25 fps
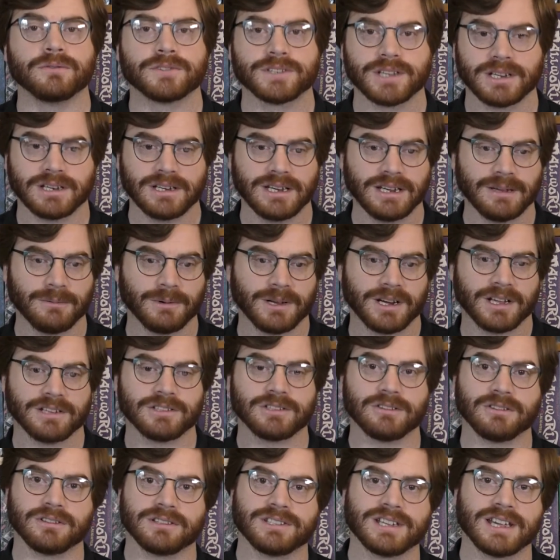Suddenly when I
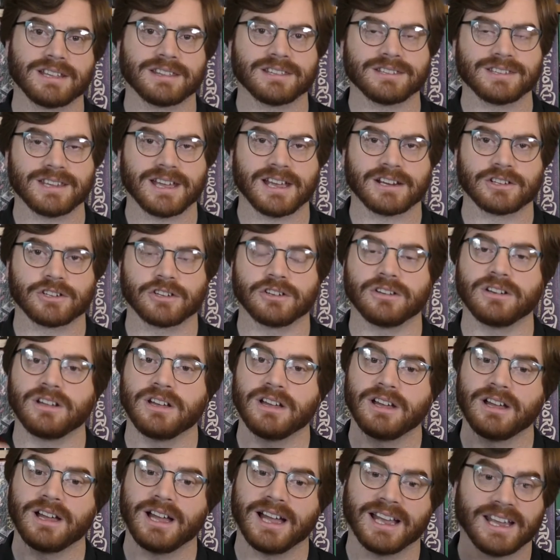take this action,
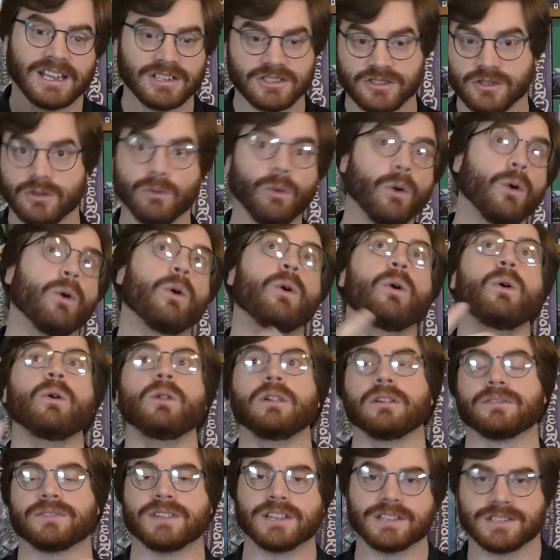I get to do
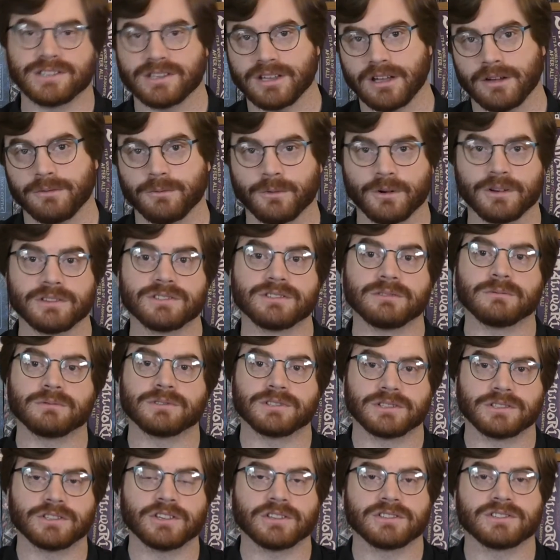all of this stuff, whereas it
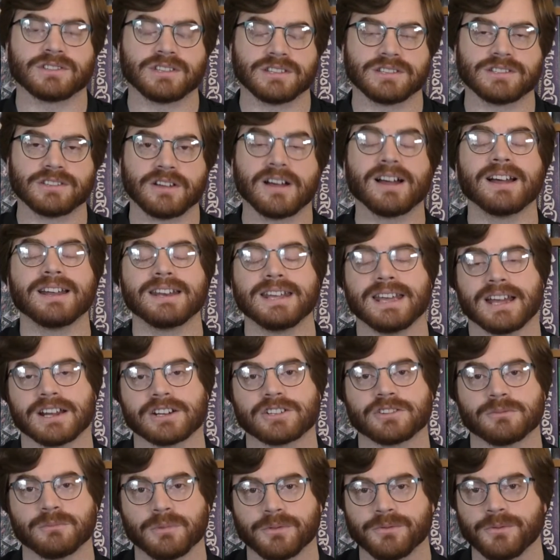was just this tiny
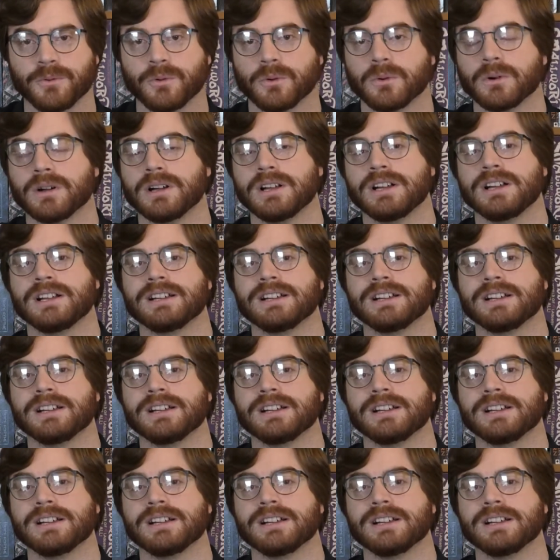action before.